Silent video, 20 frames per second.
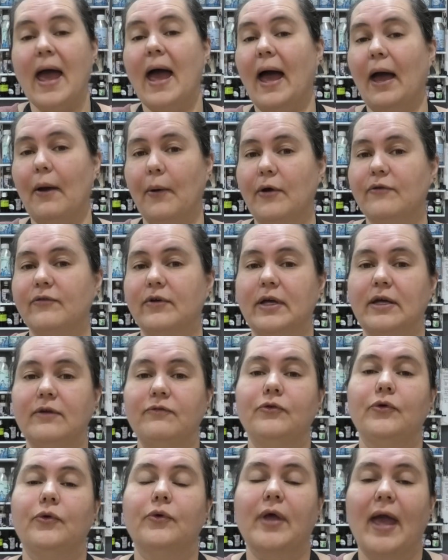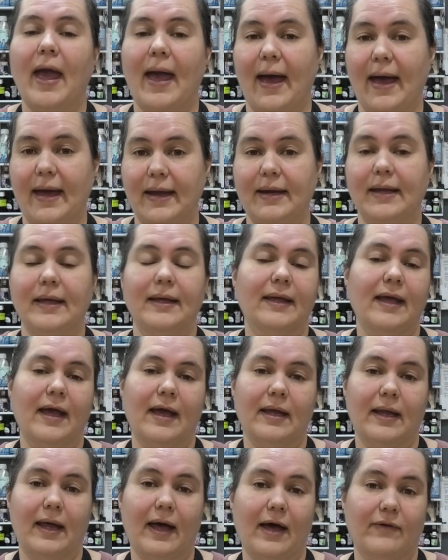However, if you can
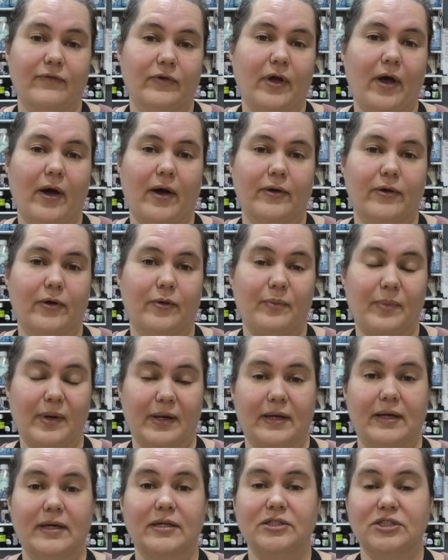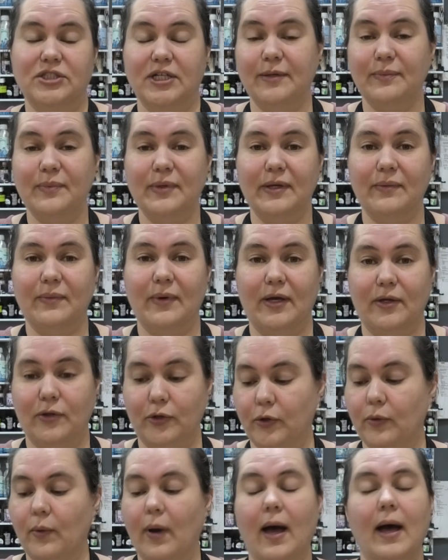get avocado butter cheaply where
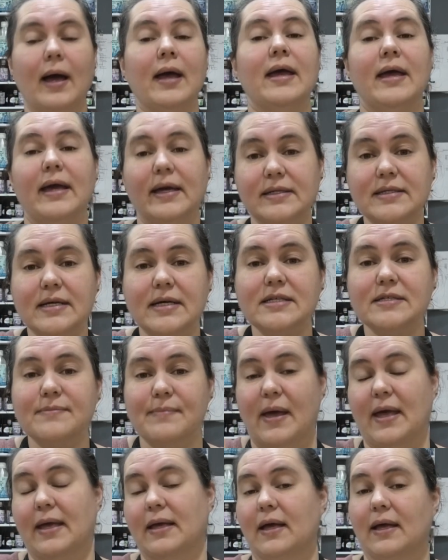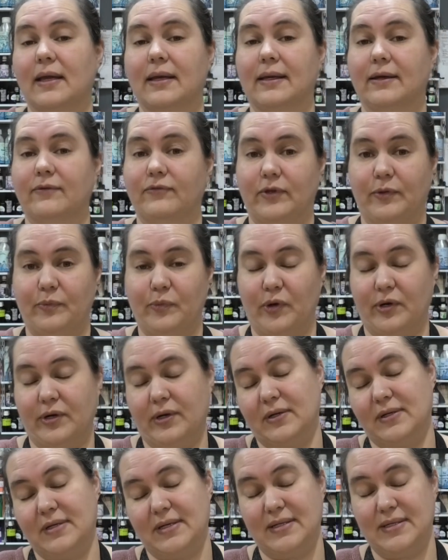you are, it does make a lovely
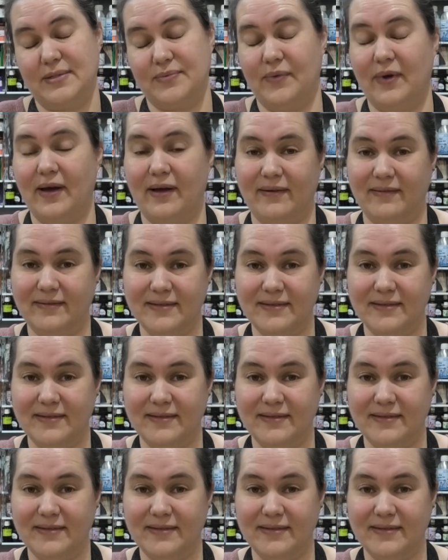product as well.